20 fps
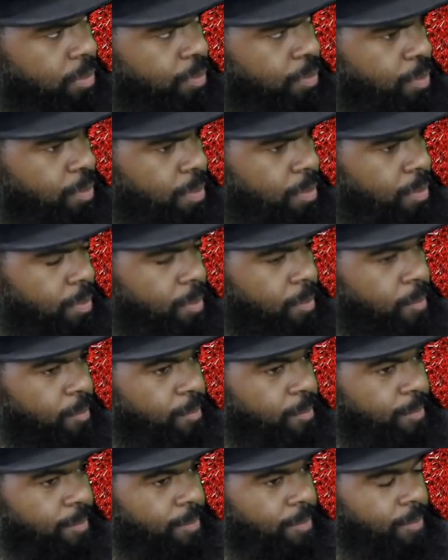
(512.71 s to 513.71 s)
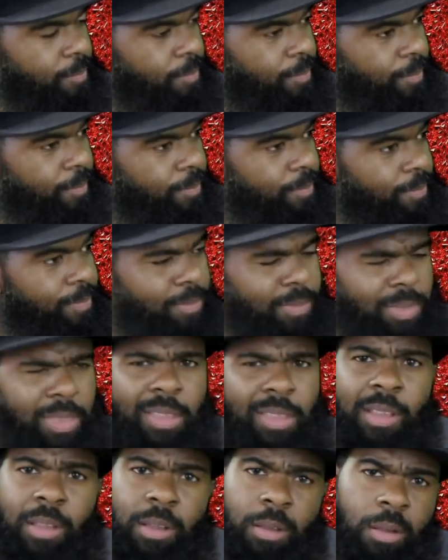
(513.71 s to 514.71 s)

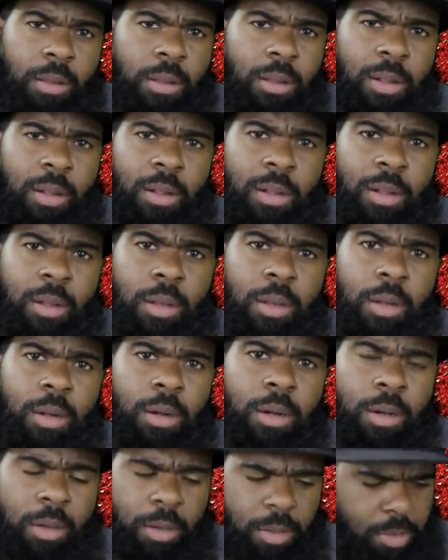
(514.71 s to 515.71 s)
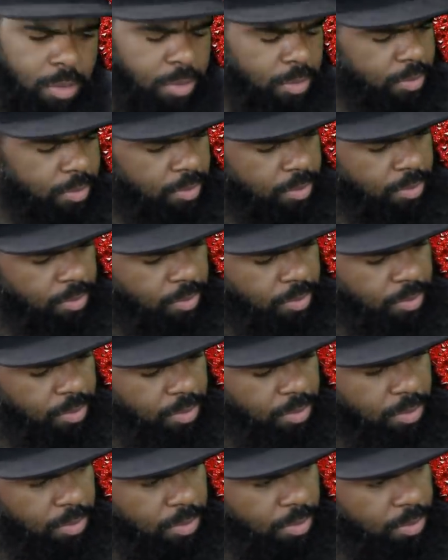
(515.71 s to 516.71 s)

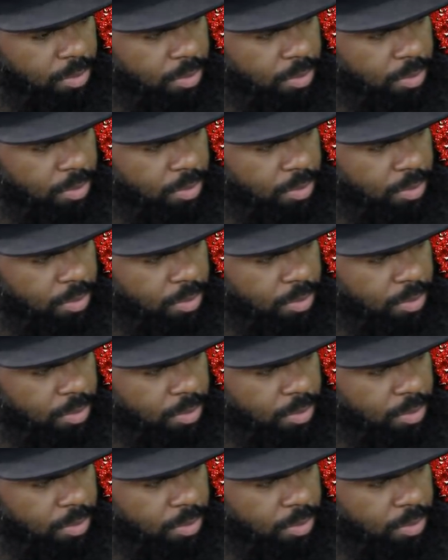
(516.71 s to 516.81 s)
[no speech]